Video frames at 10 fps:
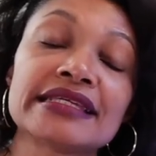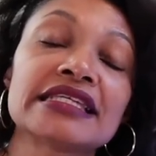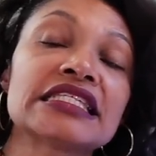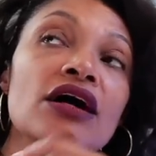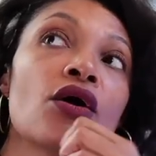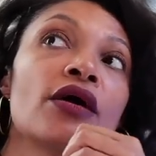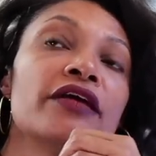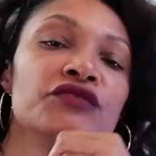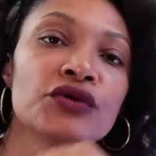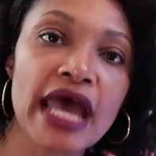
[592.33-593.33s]
And so
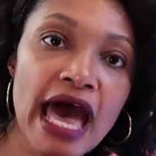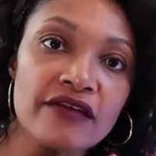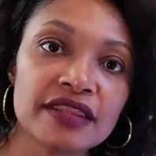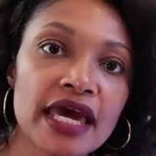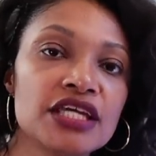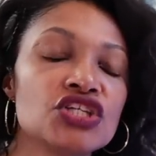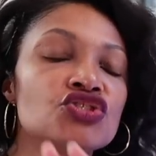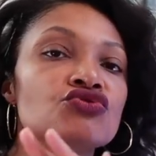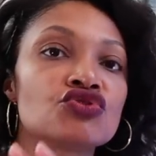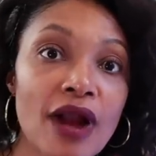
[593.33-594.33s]
if you're having that
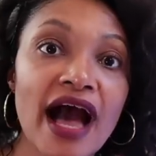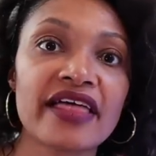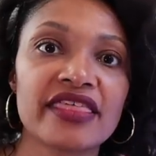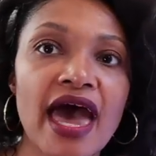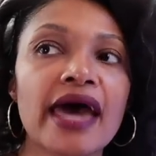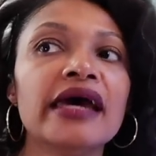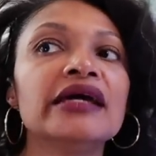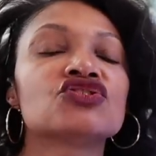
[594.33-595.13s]
issue, try that.